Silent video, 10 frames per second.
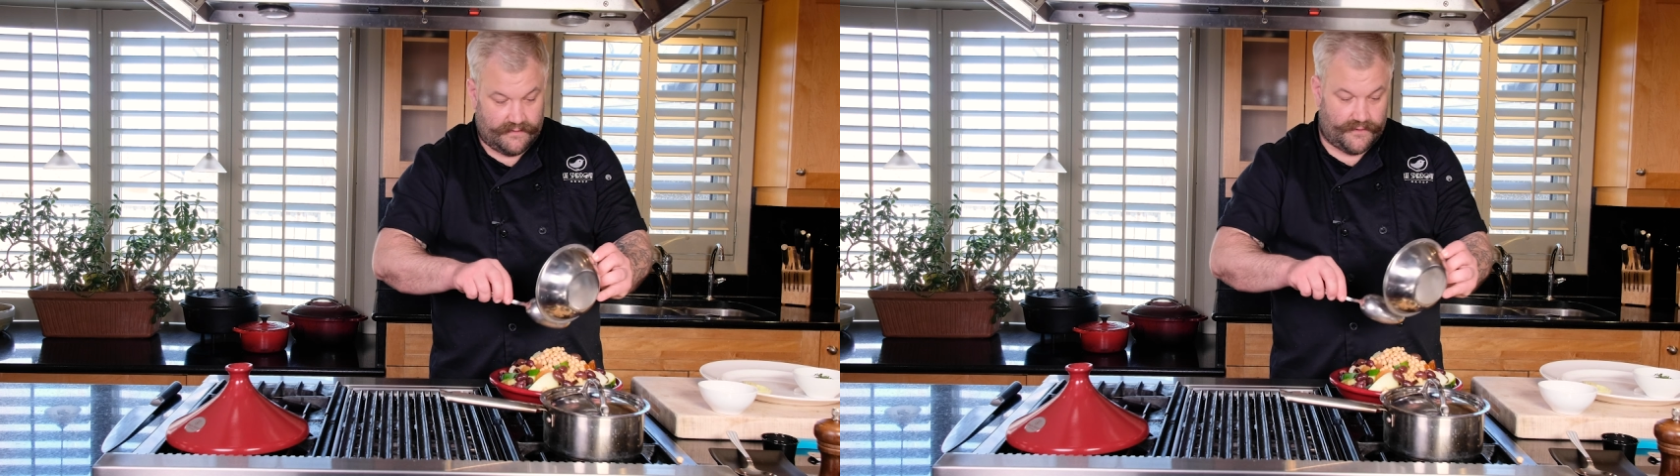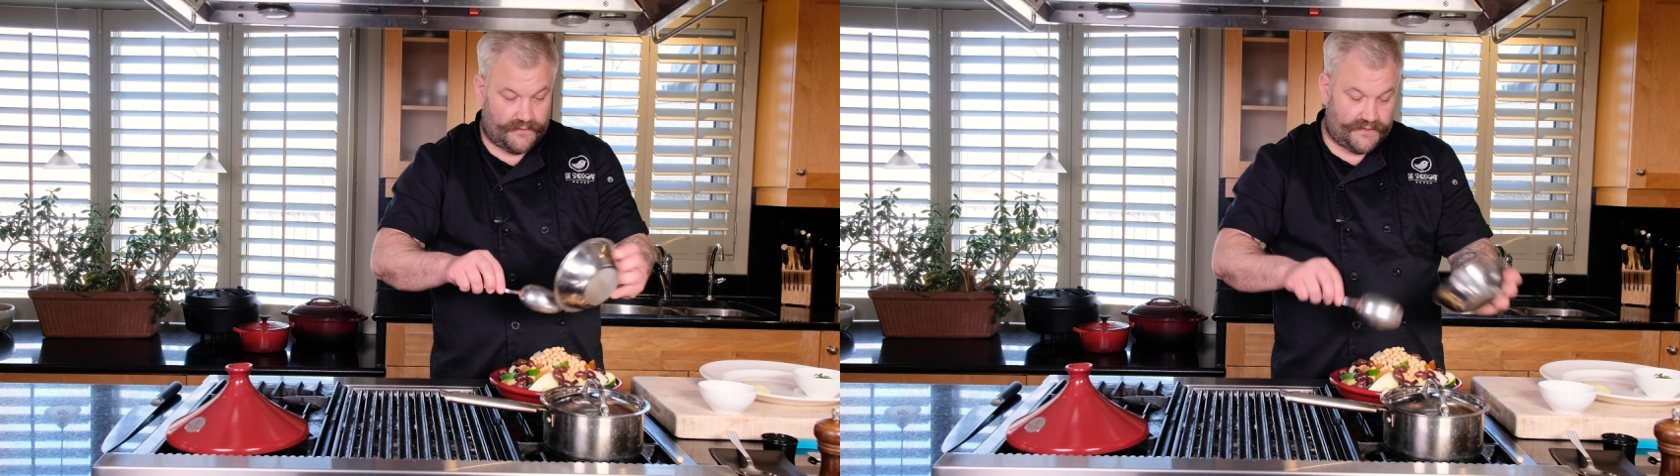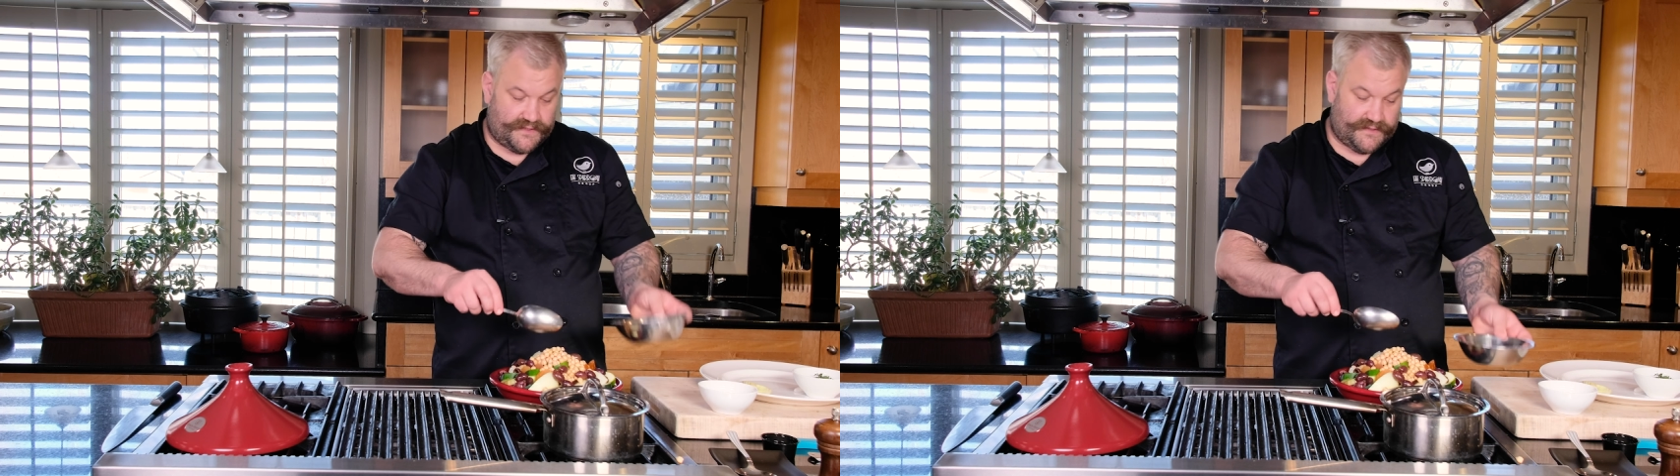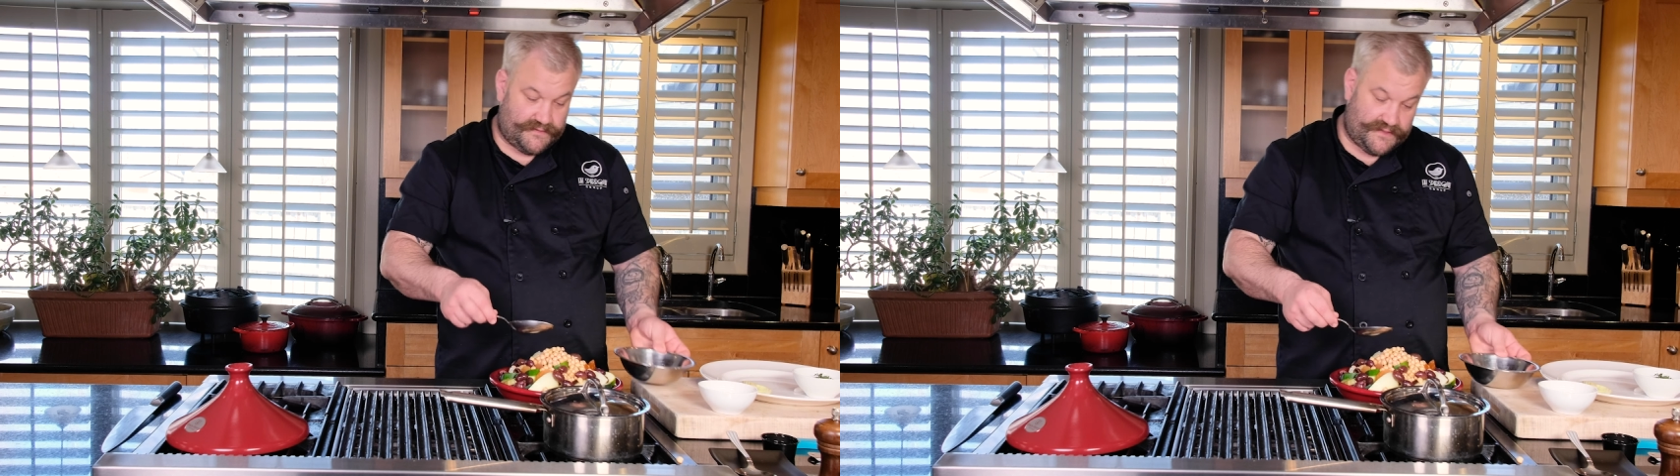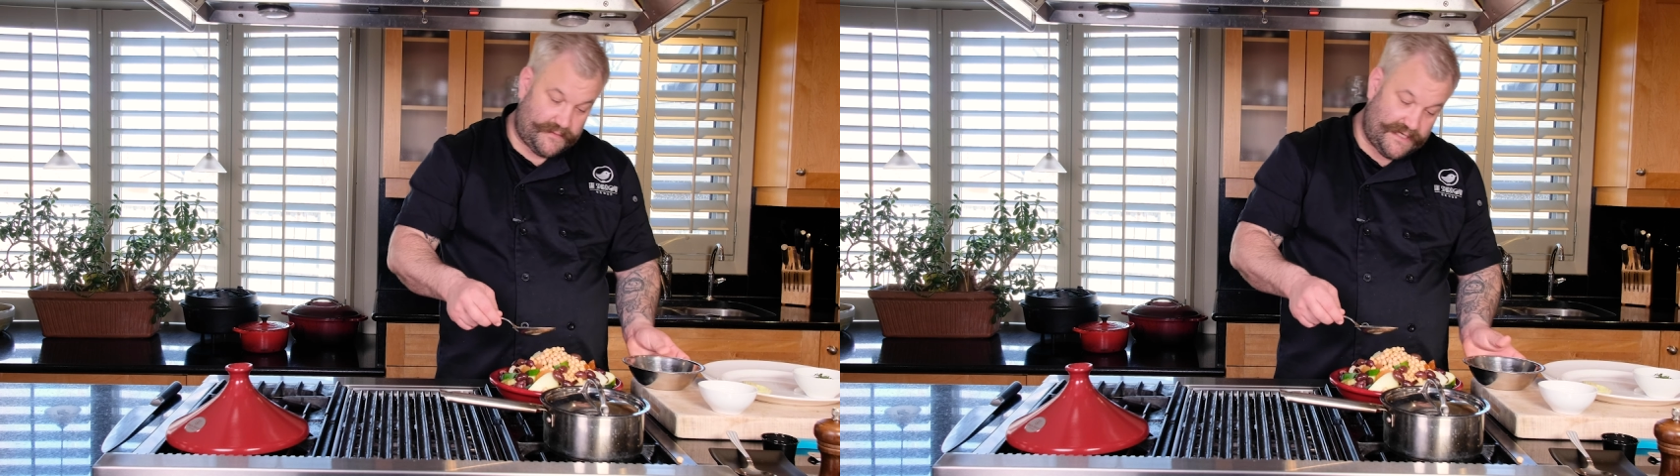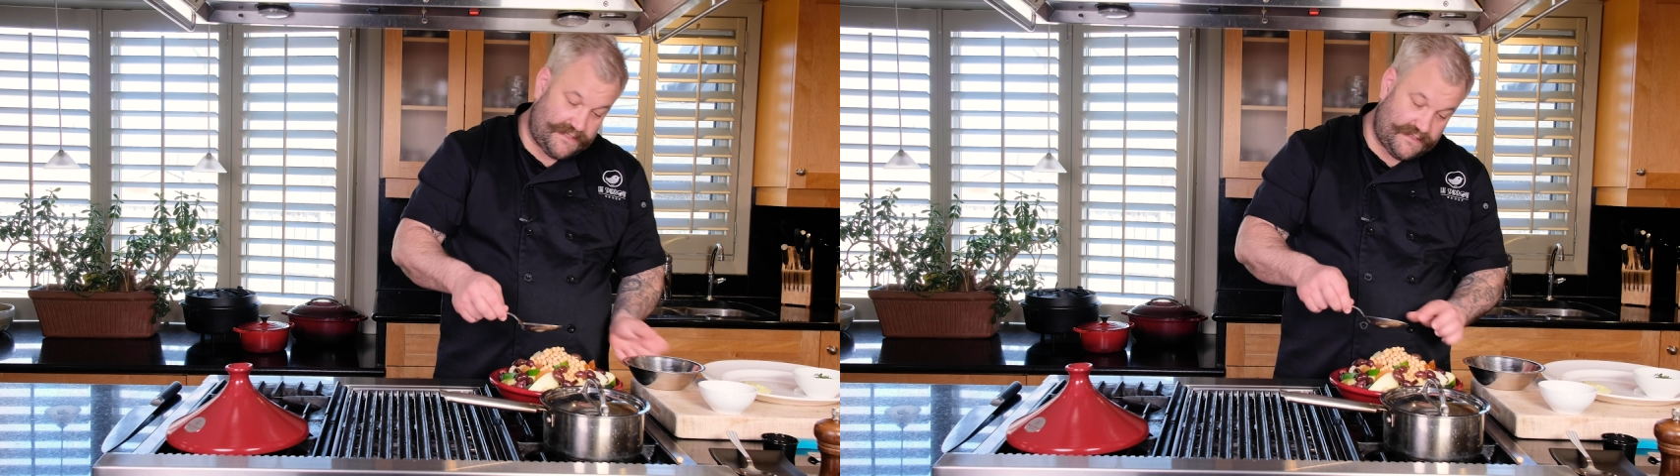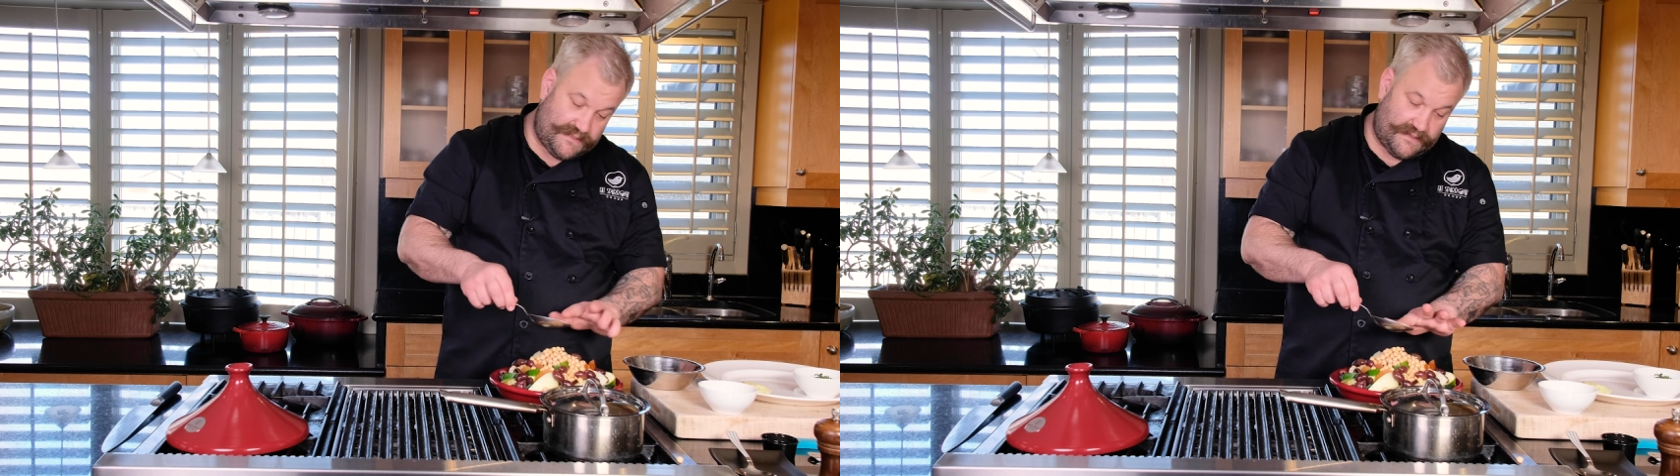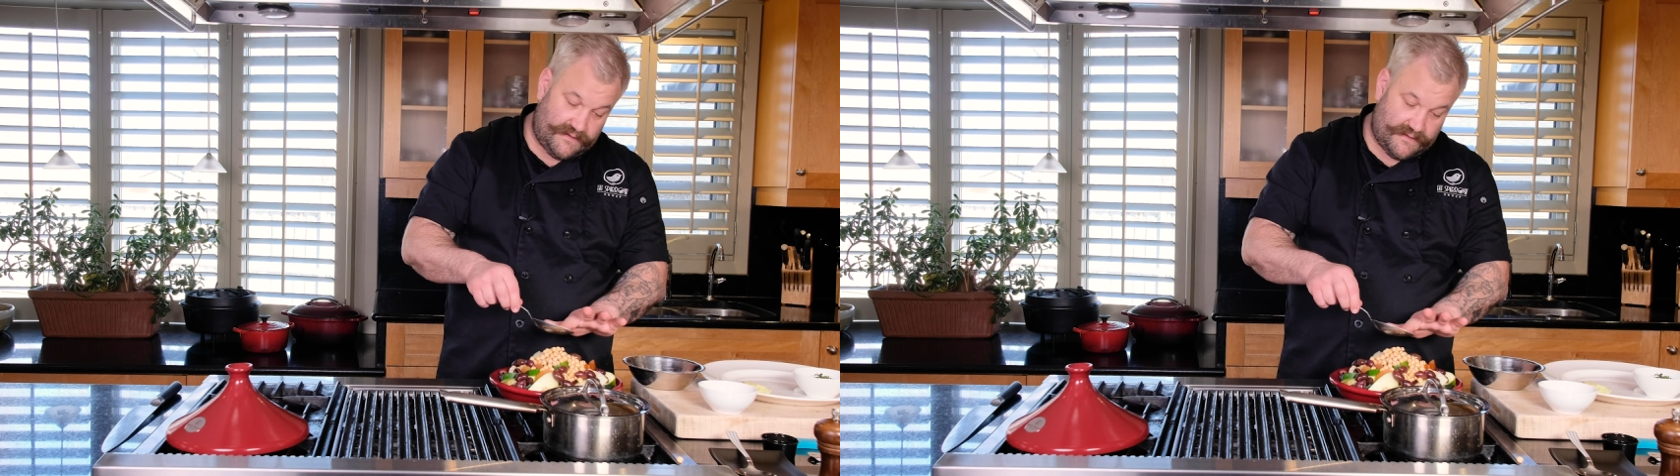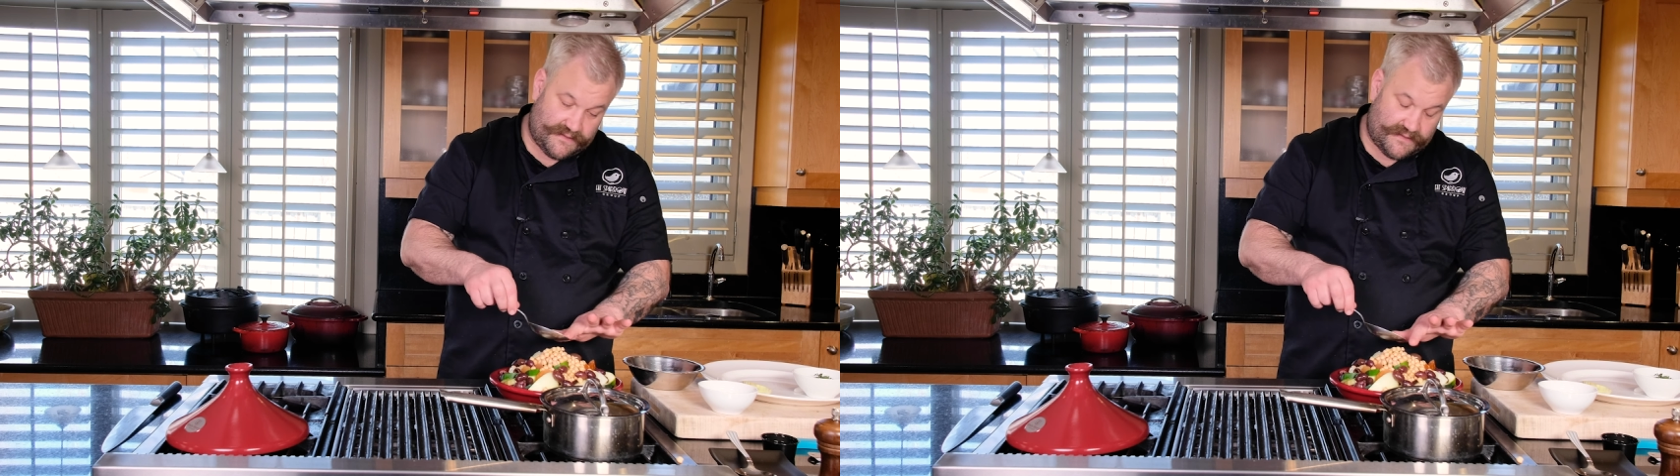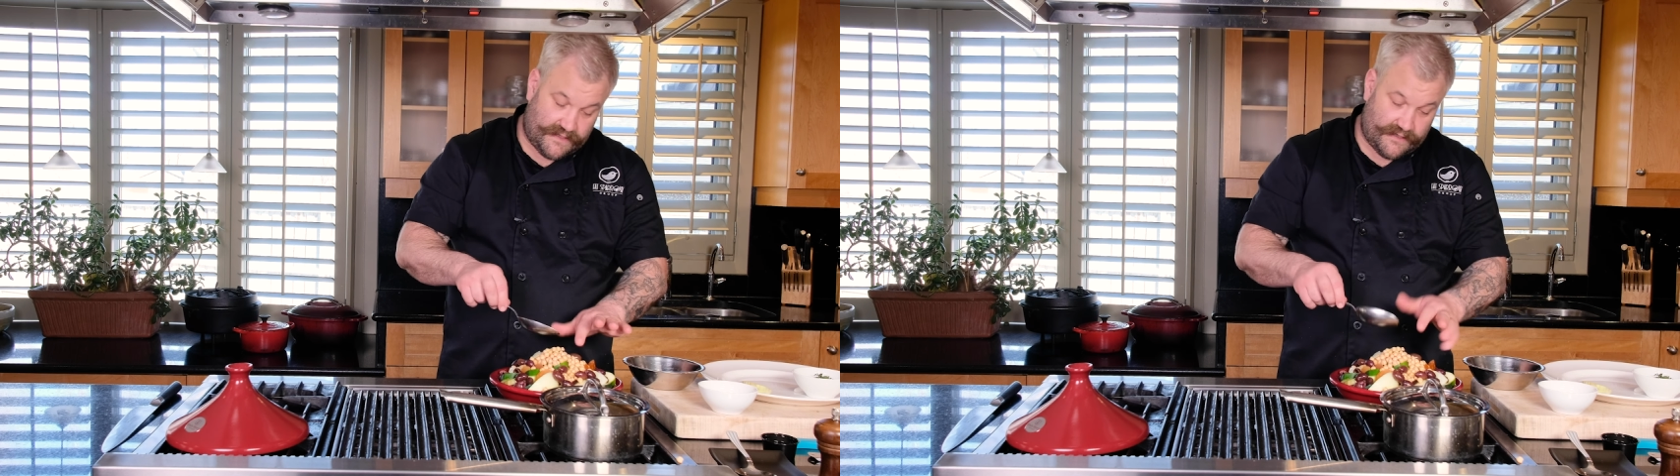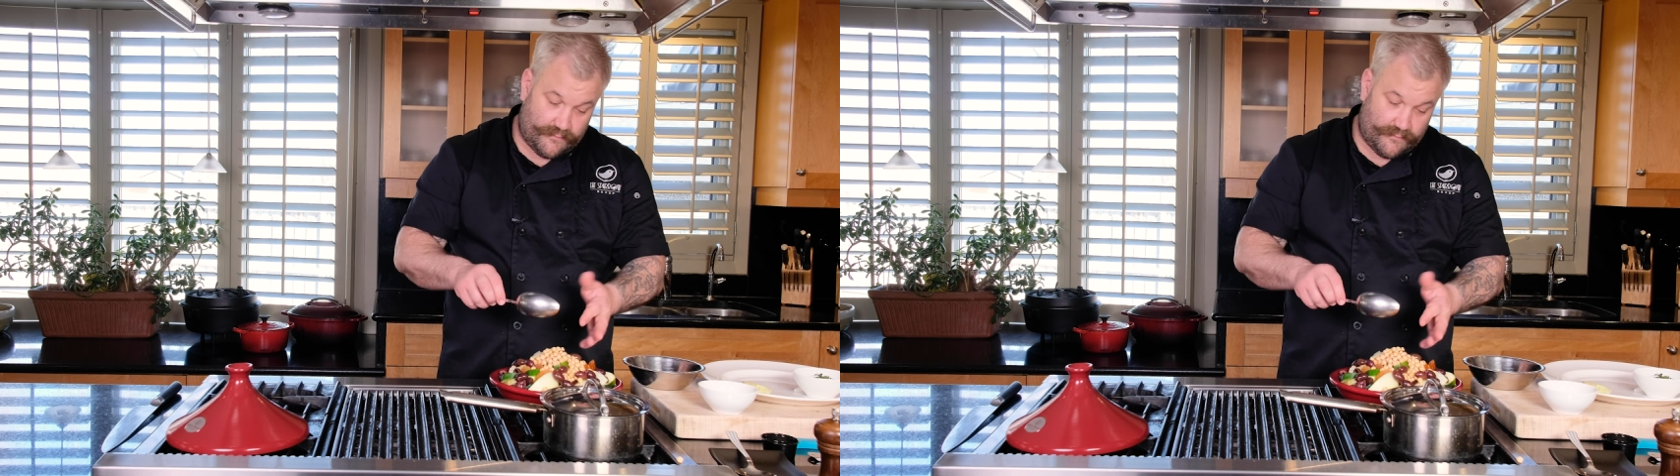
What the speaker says: those spices and the za'atar